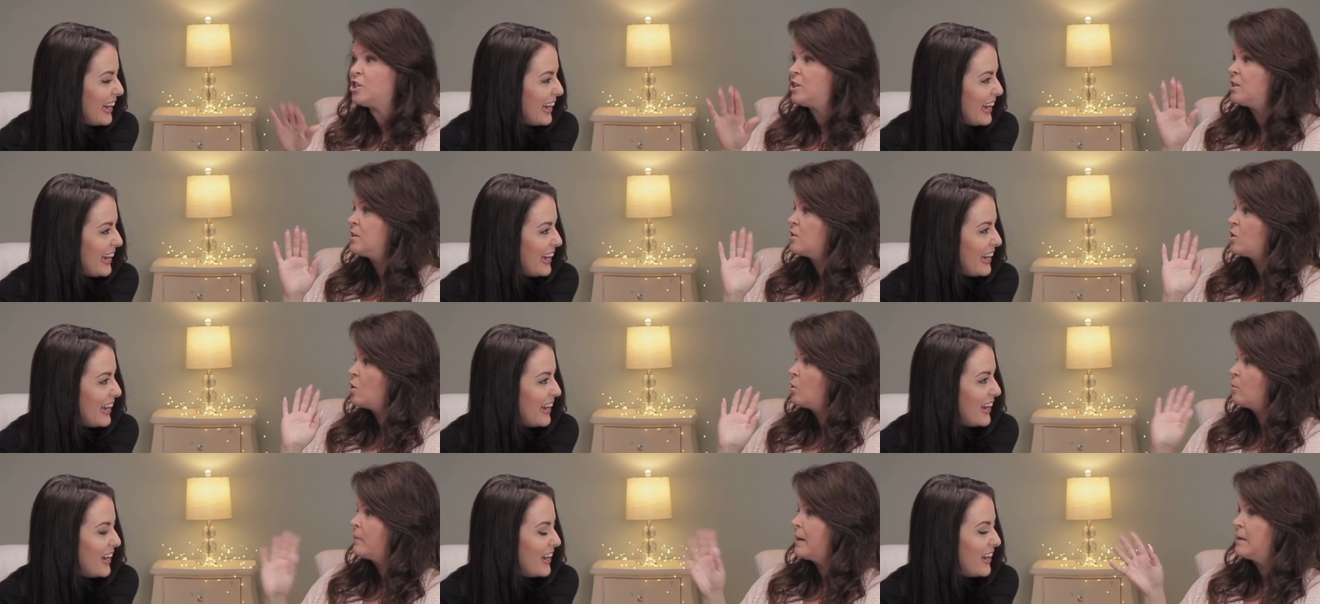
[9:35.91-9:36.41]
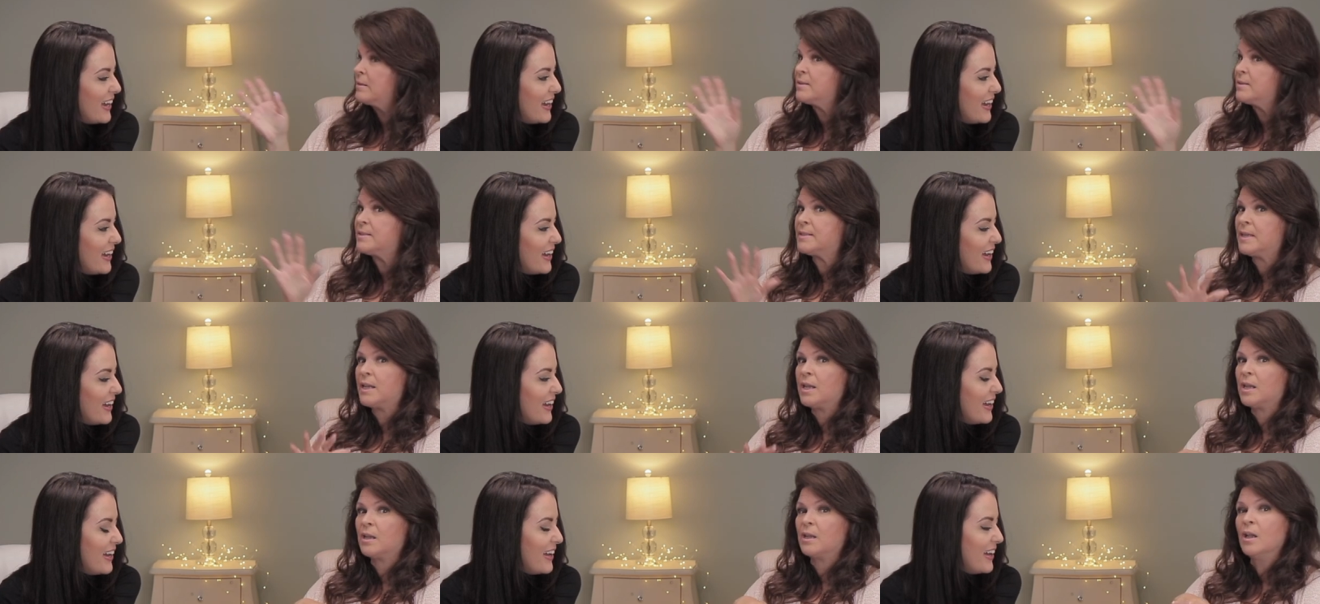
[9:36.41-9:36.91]
Speaker 1: she didn't go around
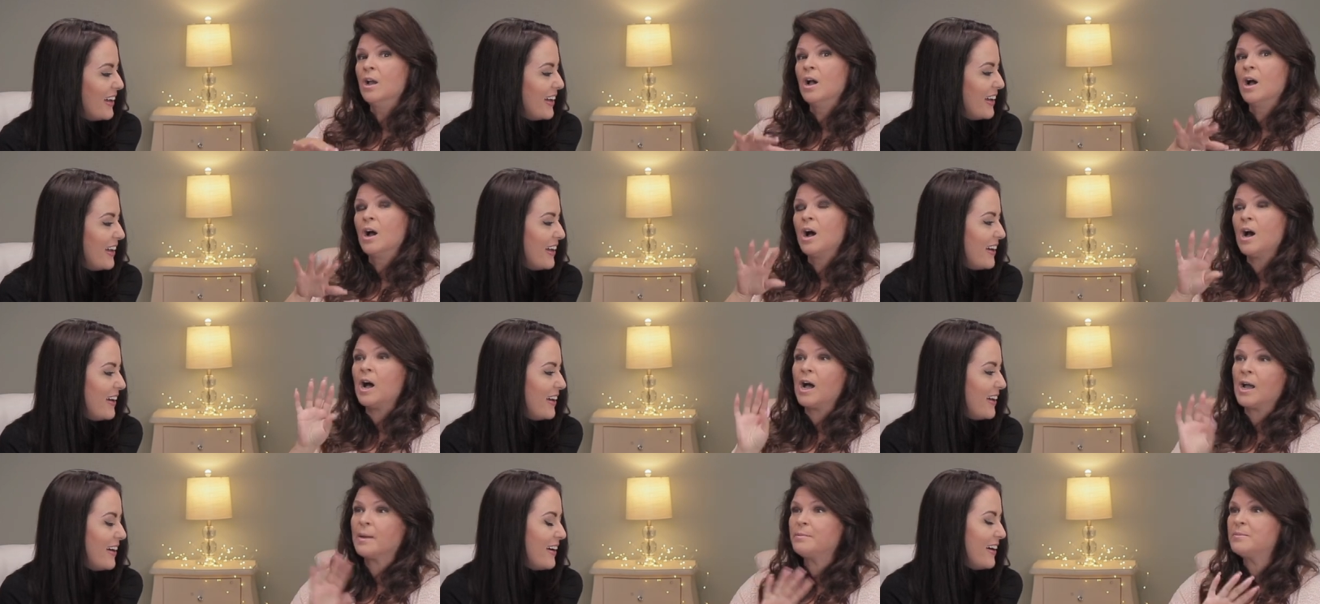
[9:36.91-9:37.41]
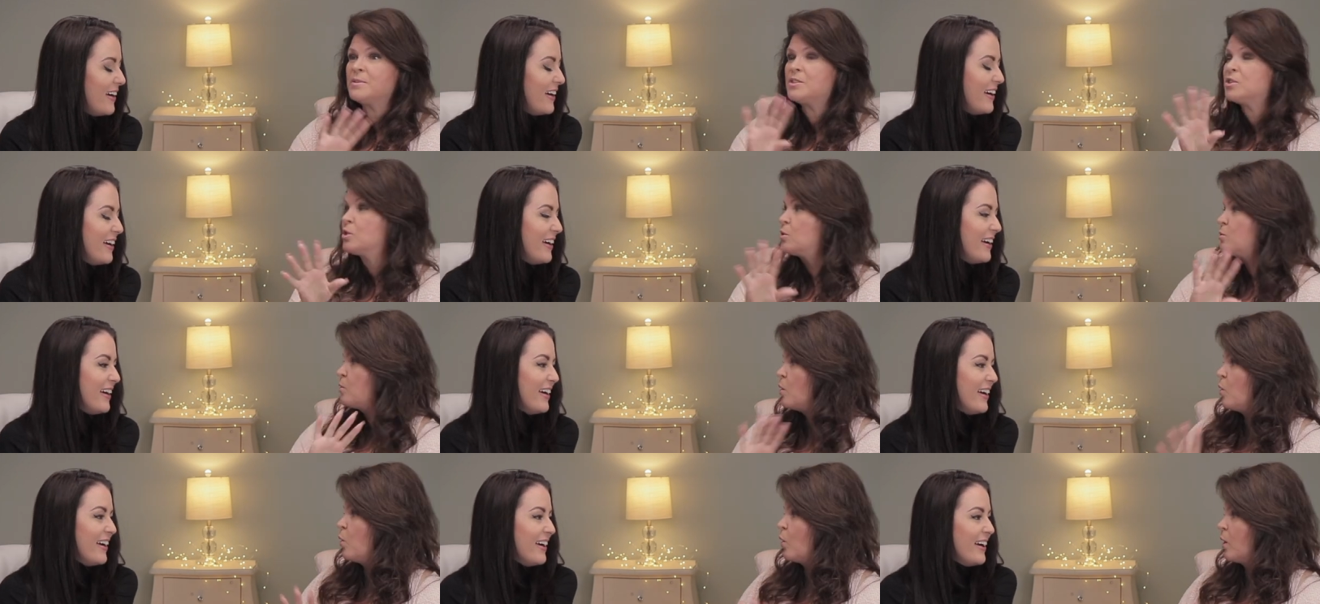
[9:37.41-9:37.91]
saying, "I'm
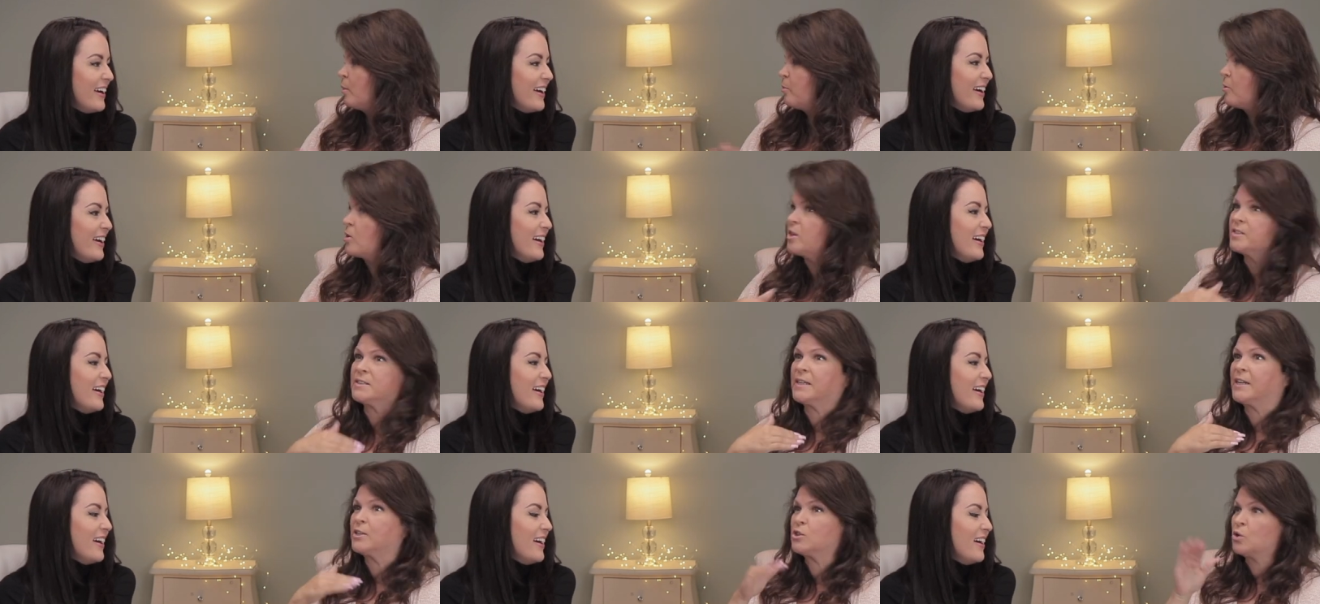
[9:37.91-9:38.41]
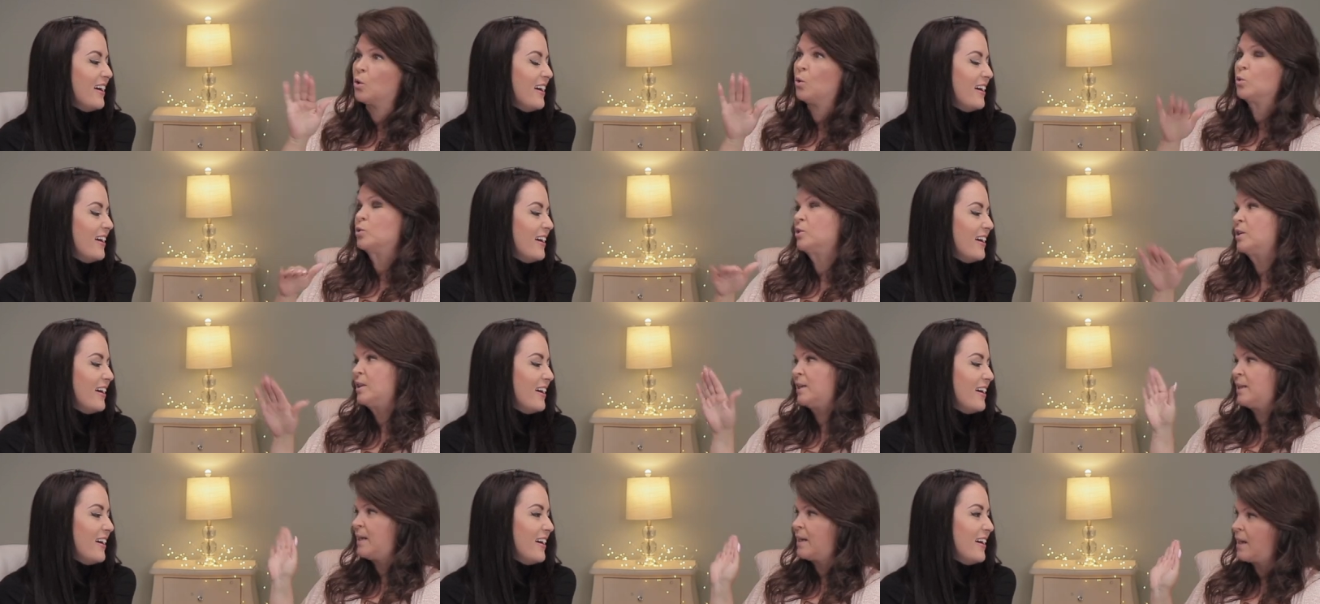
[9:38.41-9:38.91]
so horrible" because I told
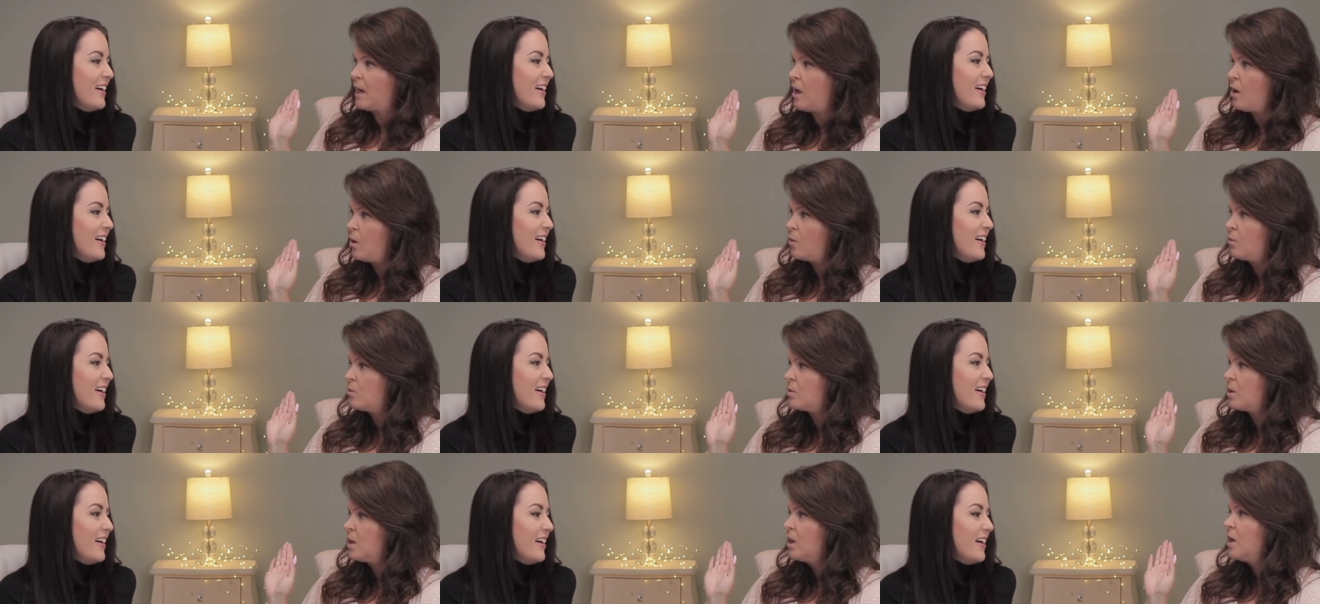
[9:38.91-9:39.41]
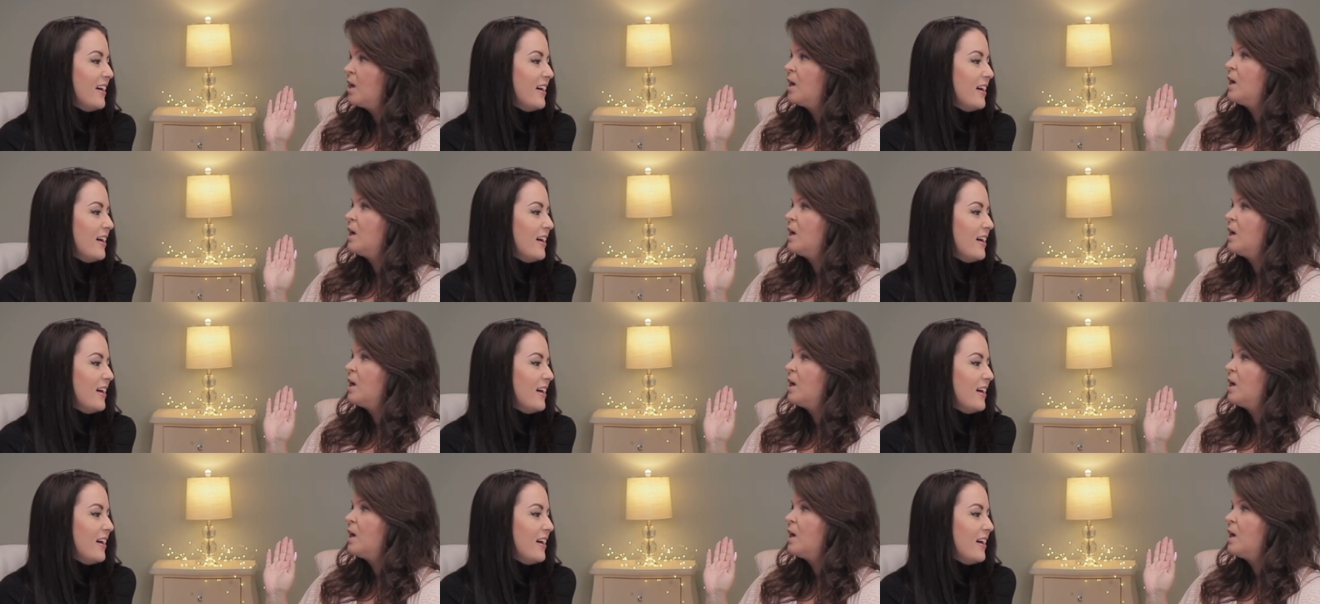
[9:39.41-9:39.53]
her to get out